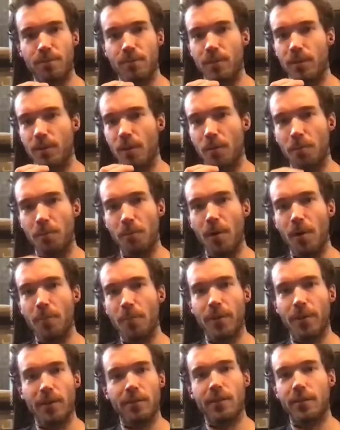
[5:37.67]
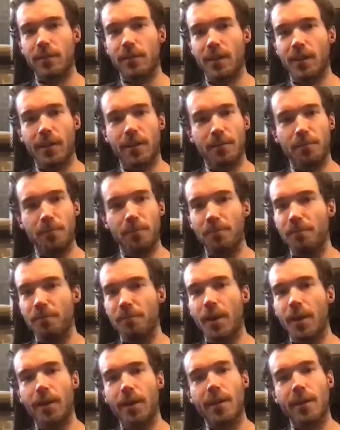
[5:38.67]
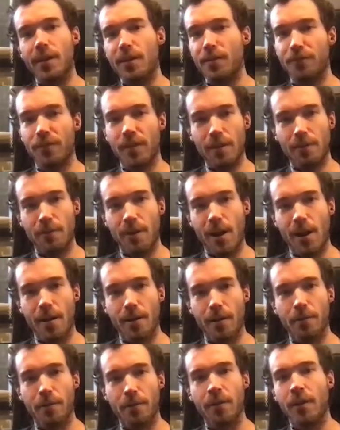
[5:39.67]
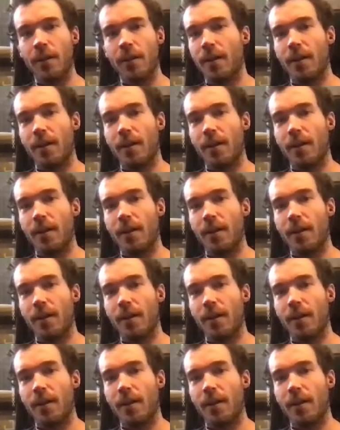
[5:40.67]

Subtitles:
you know, malt base that they can make any flavor out of.